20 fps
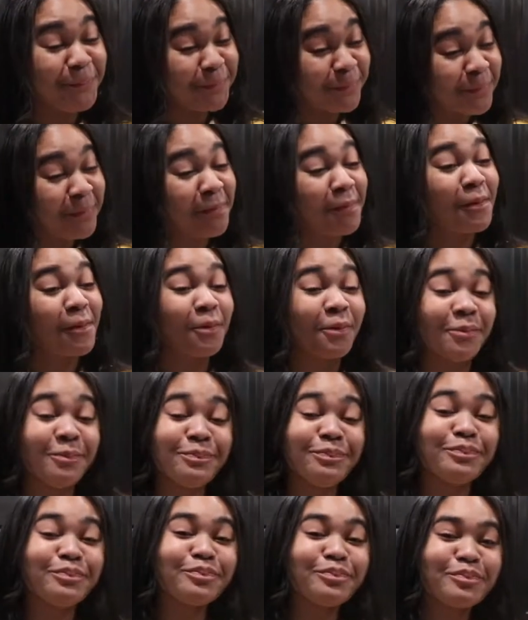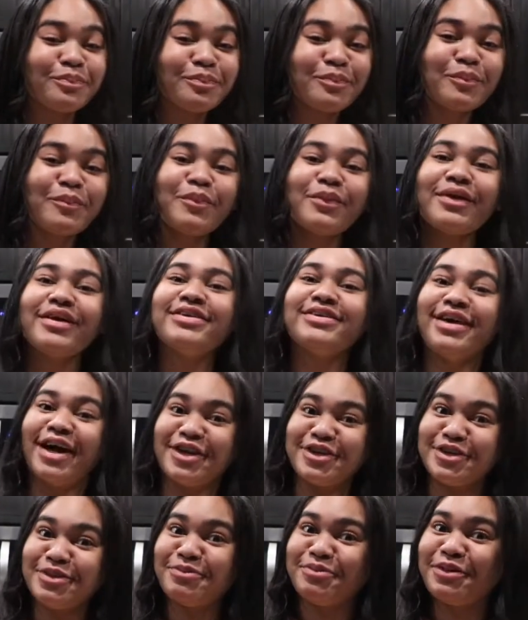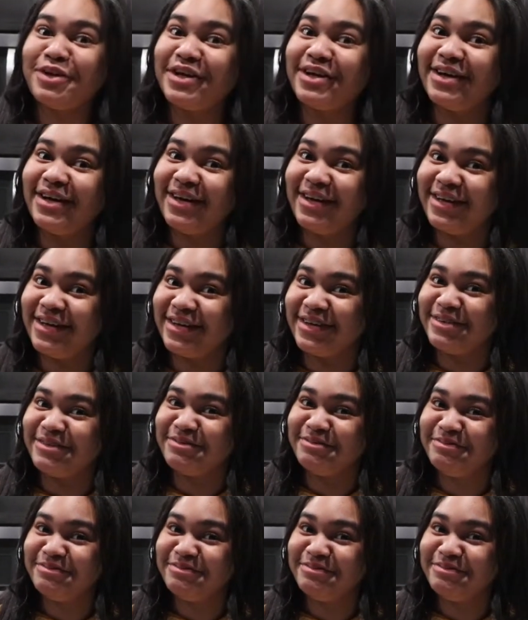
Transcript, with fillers: Mmm, it's actually pretty good.